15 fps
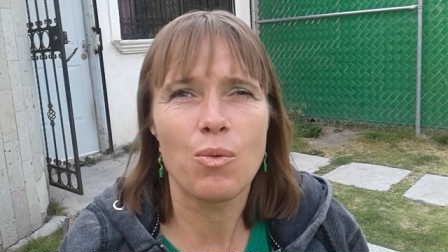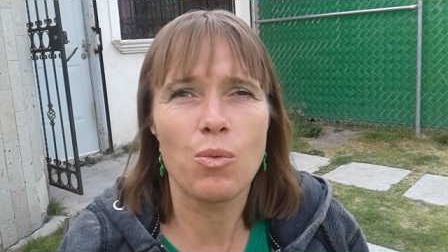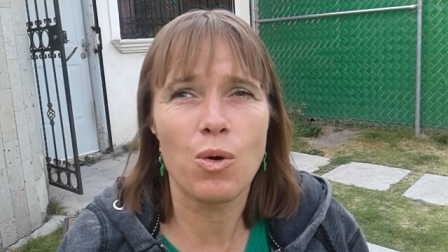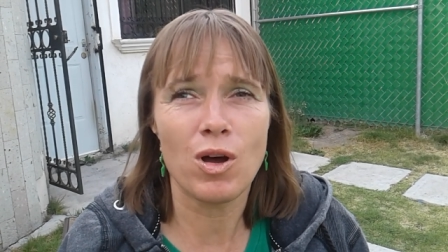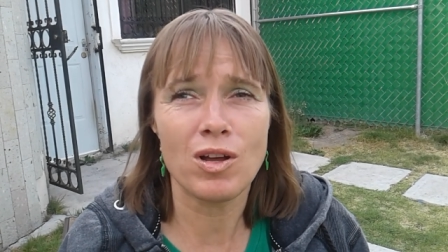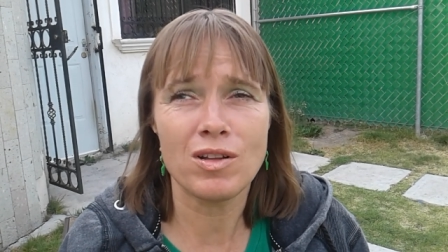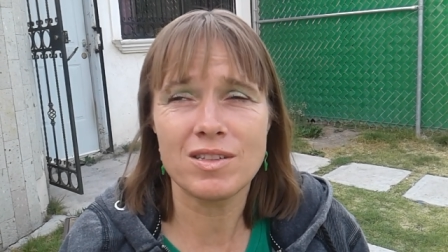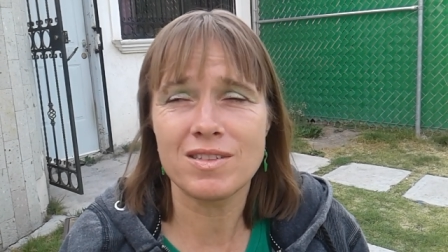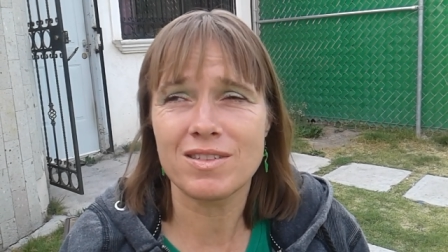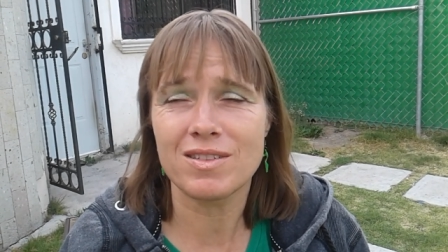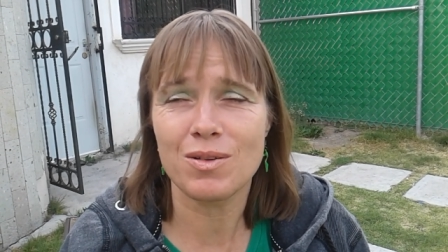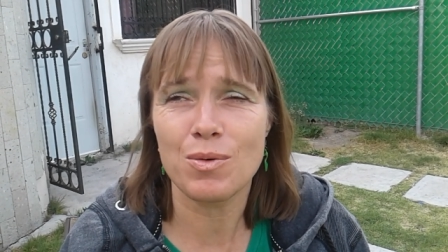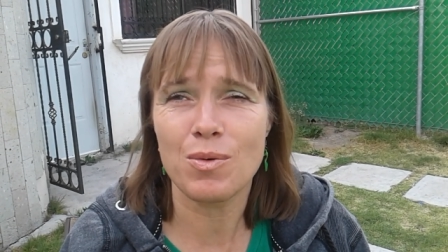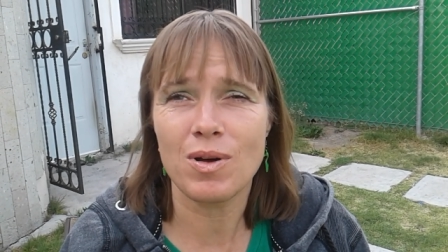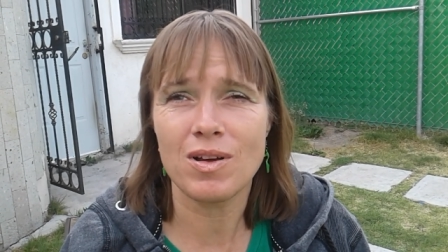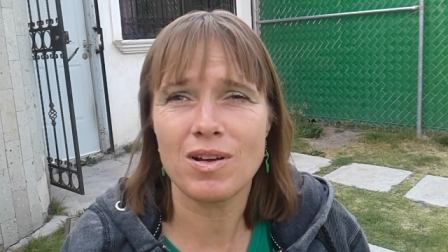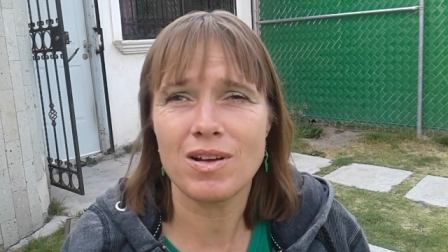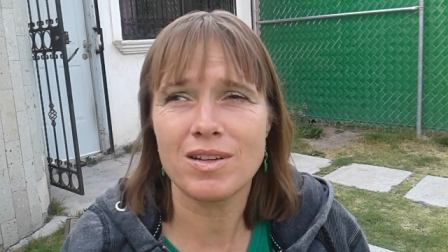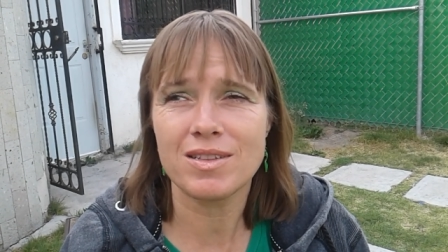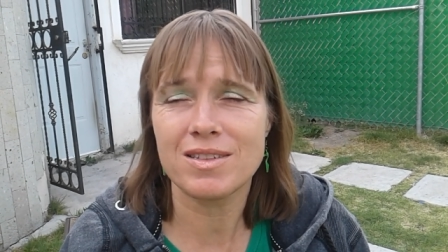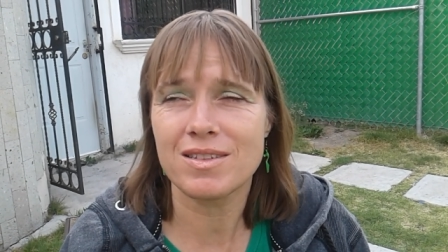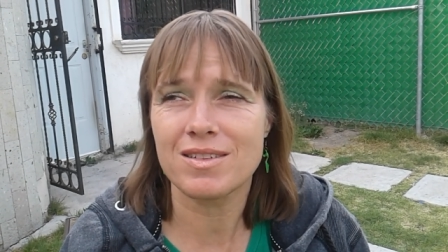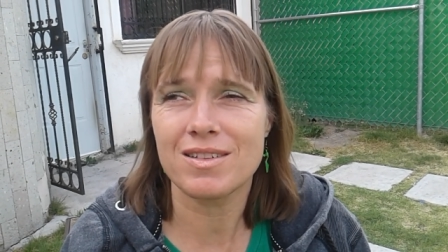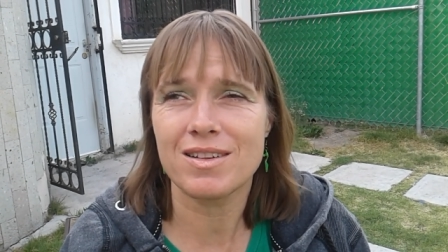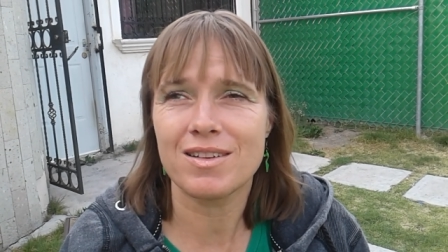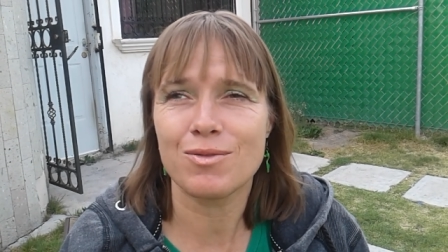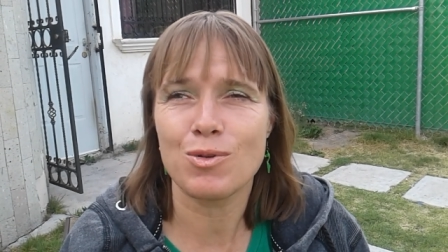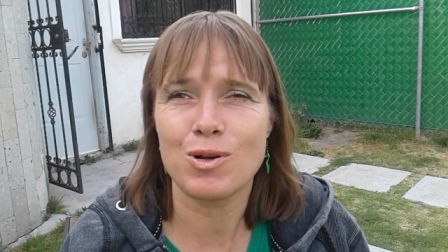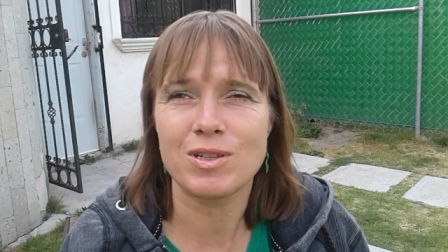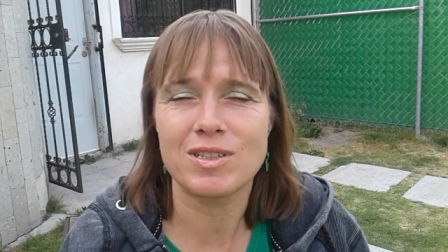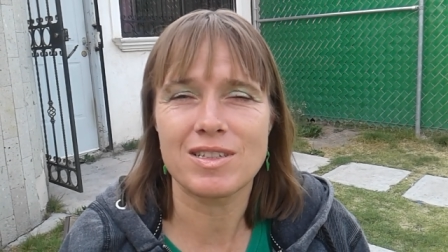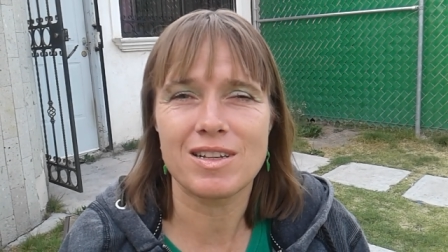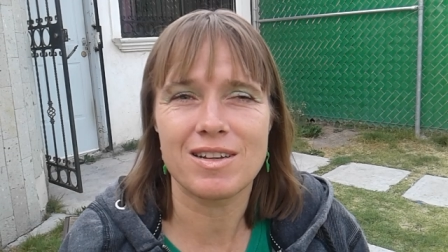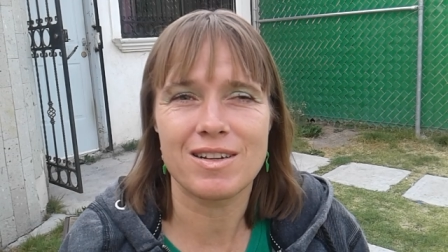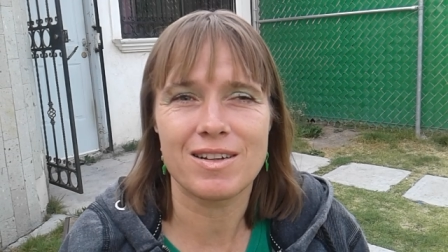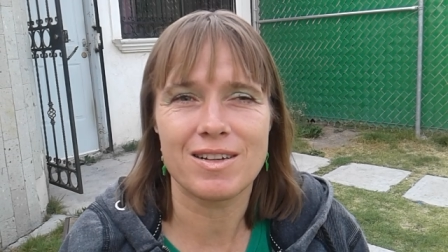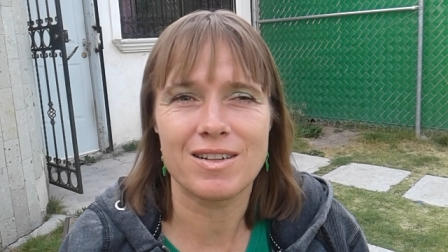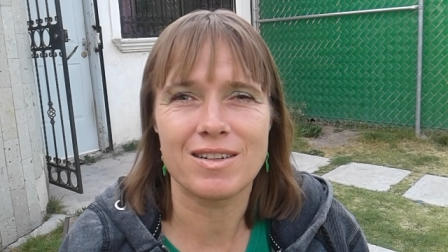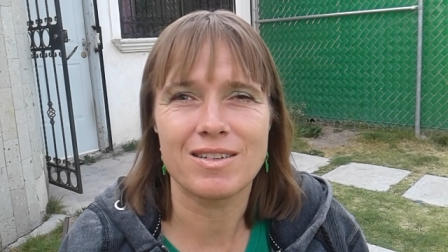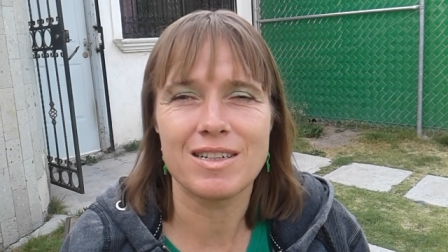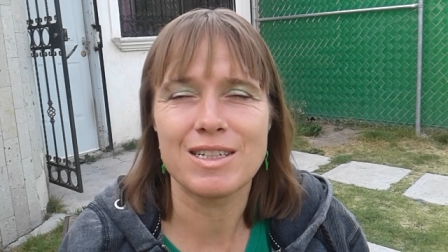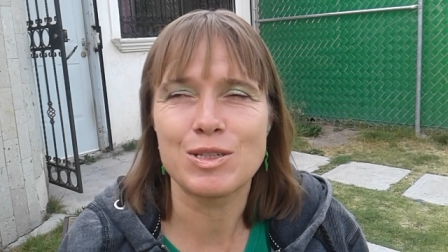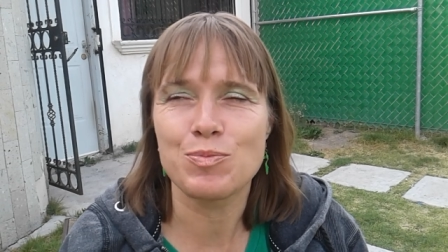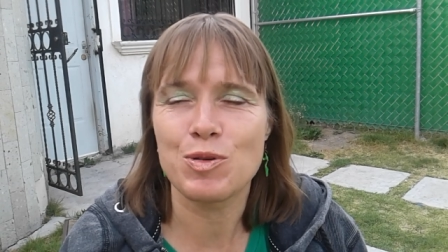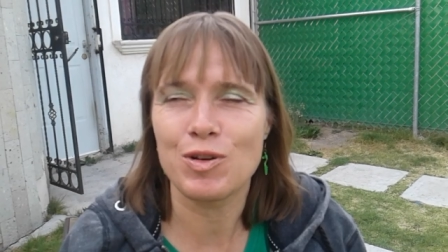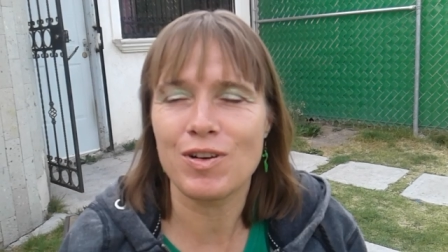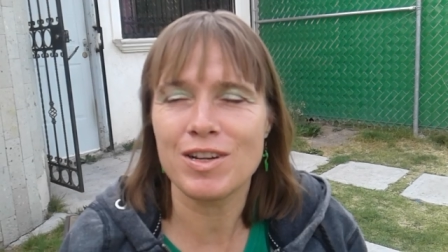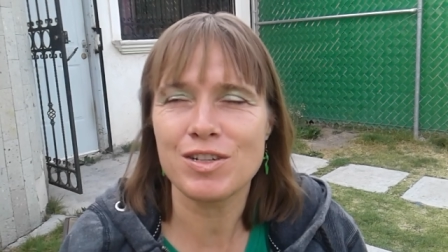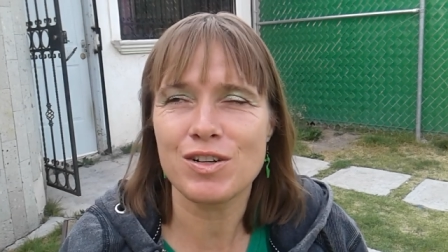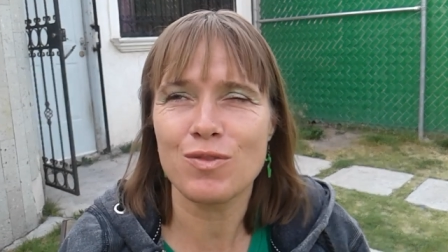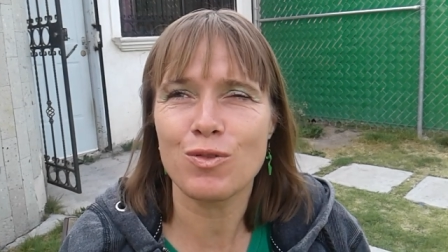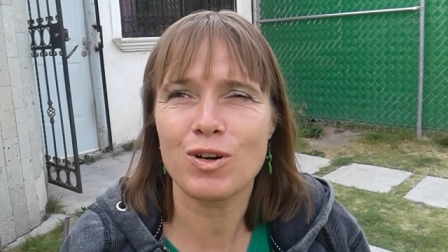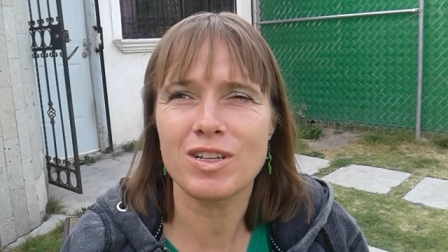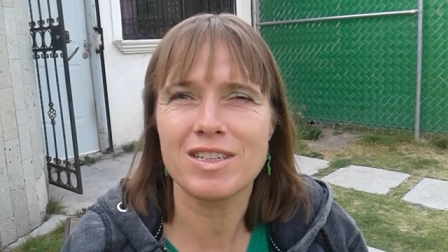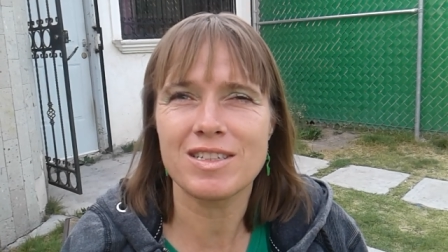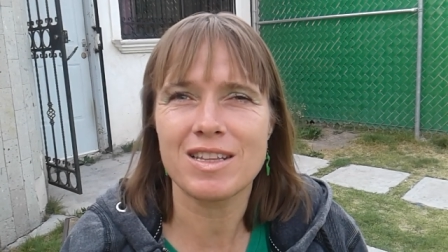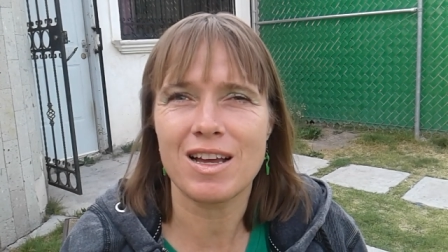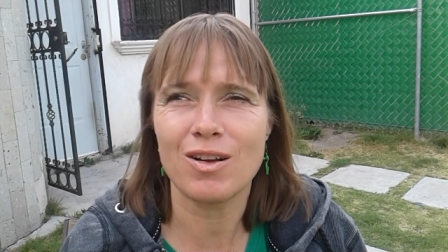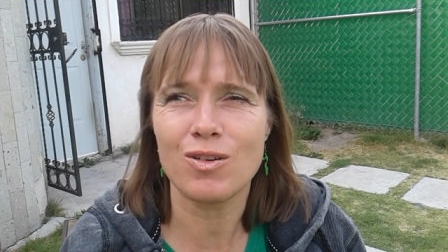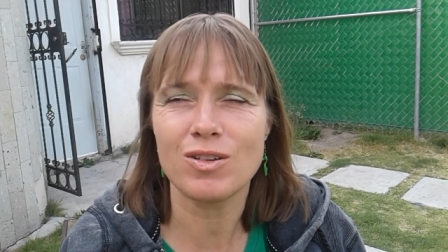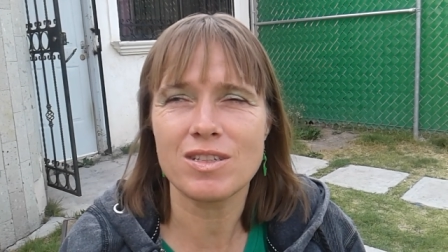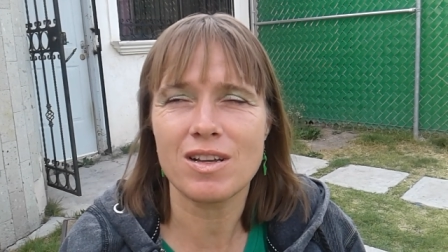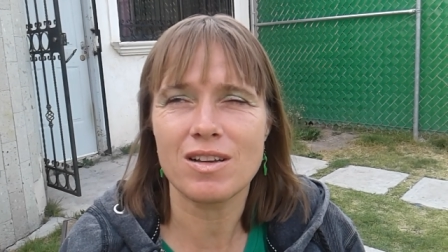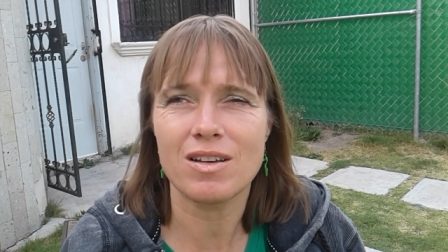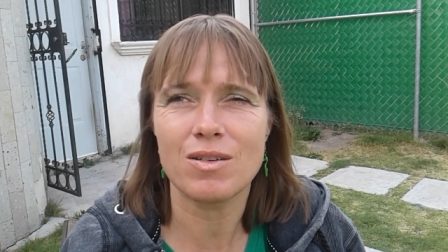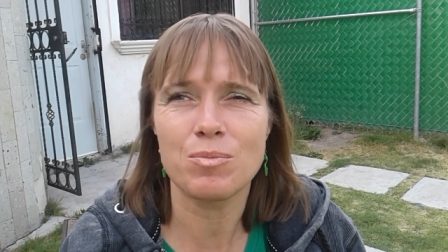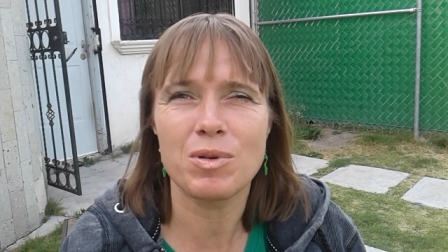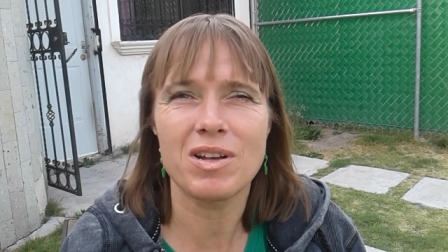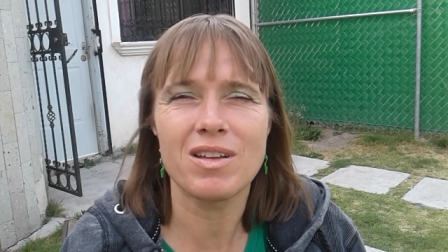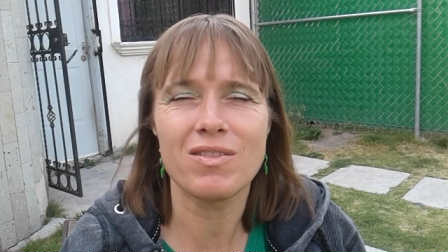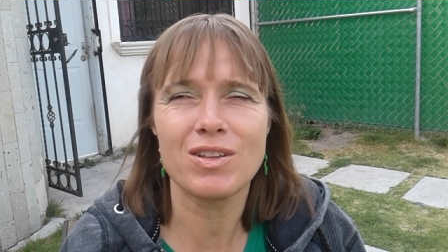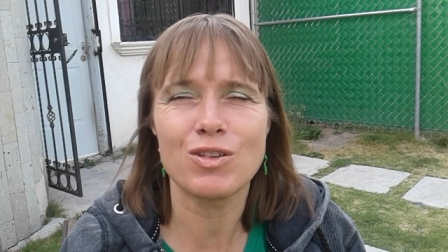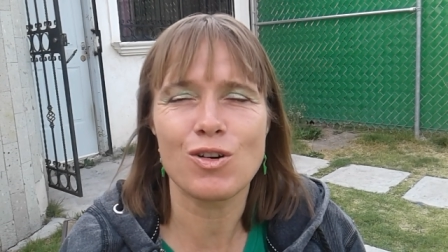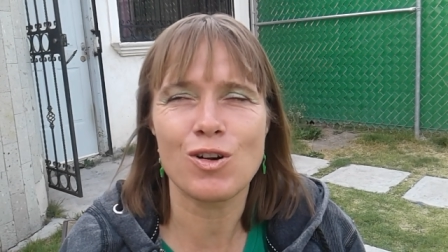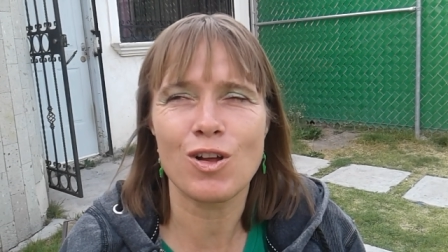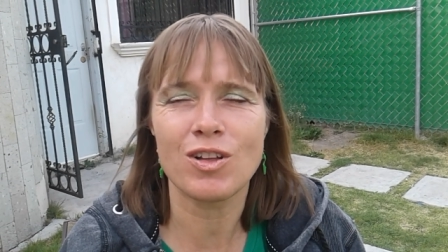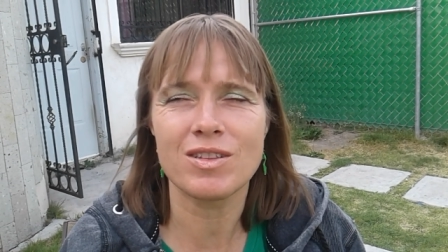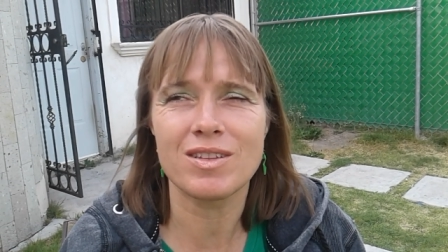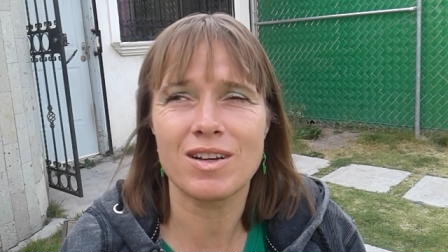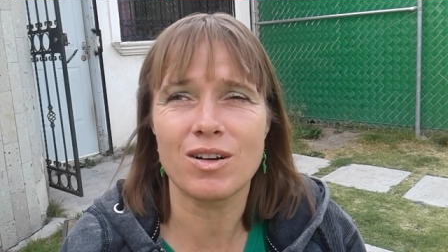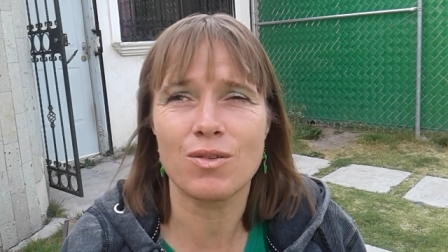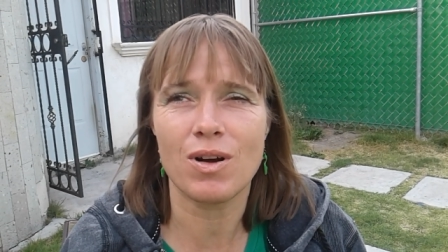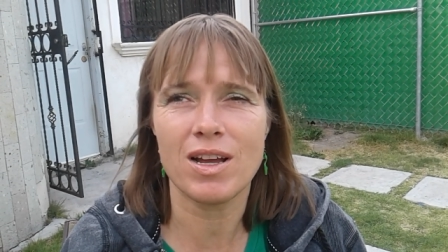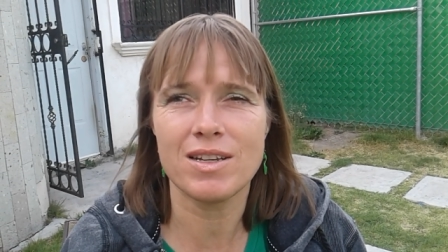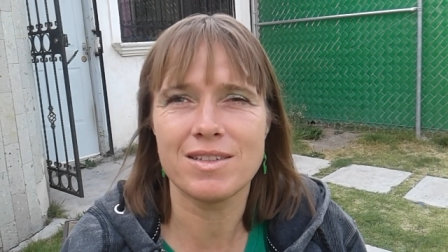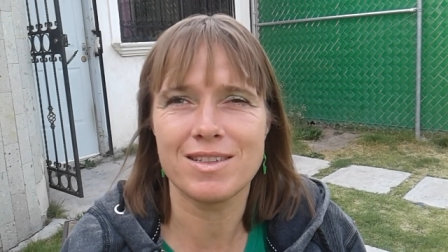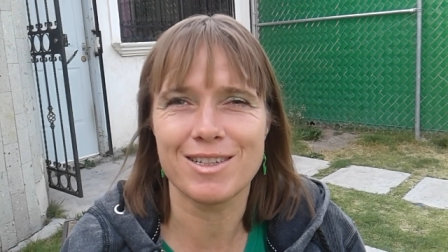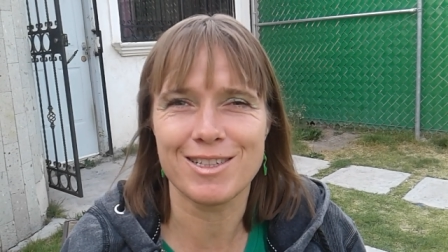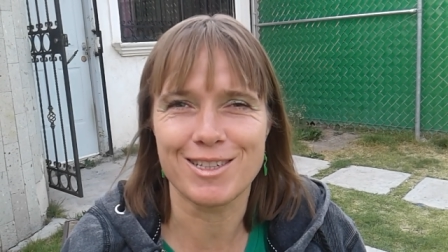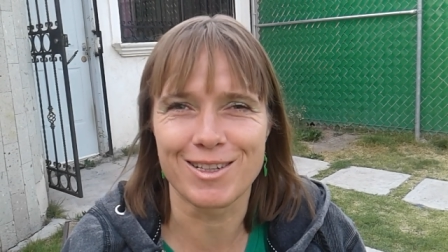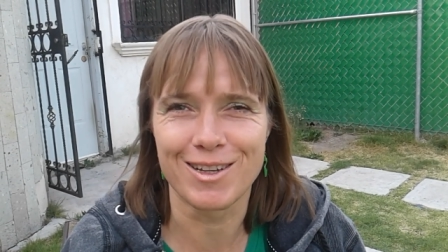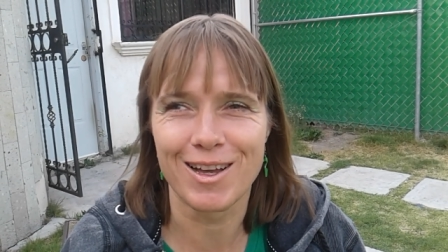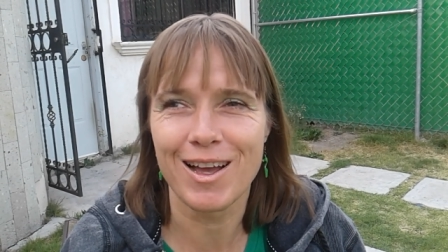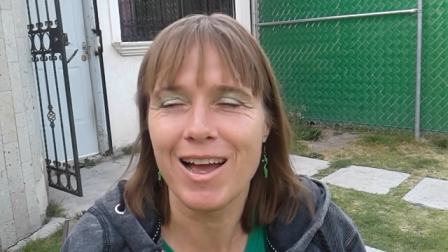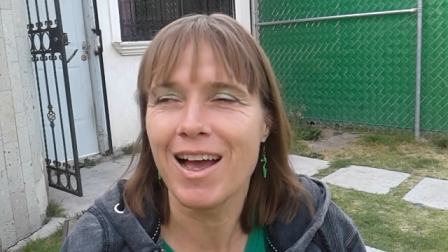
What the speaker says: What was an inspiration for these tacos? Believe it or not, the crisis.